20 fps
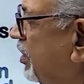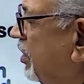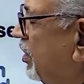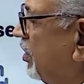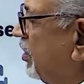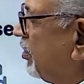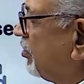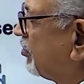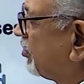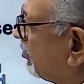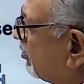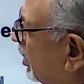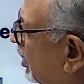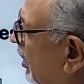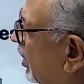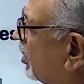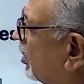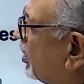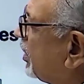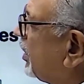
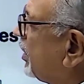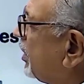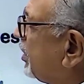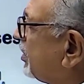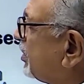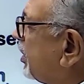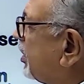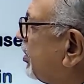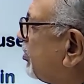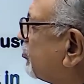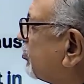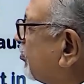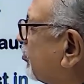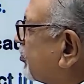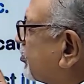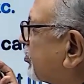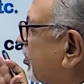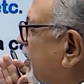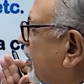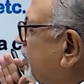Similarly, in case of
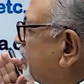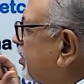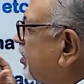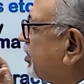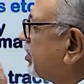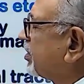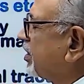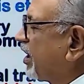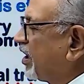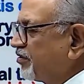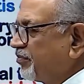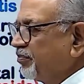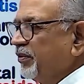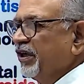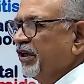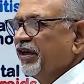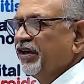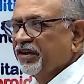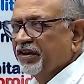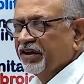certain
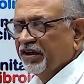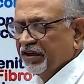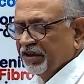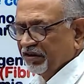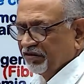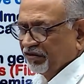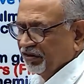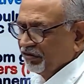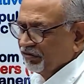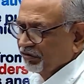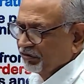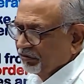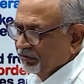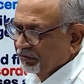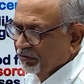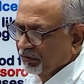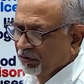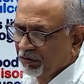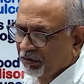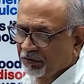respiratory diseases
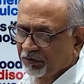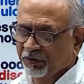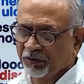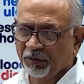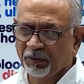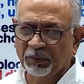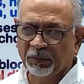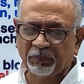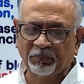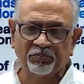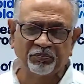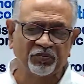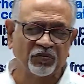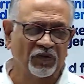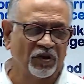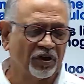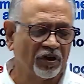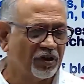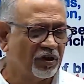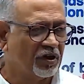also,
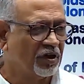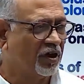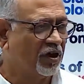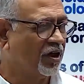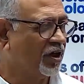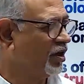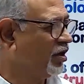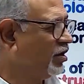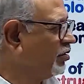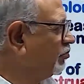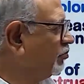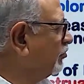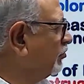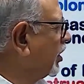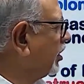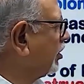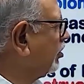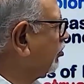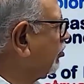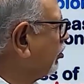blood
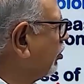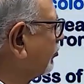loss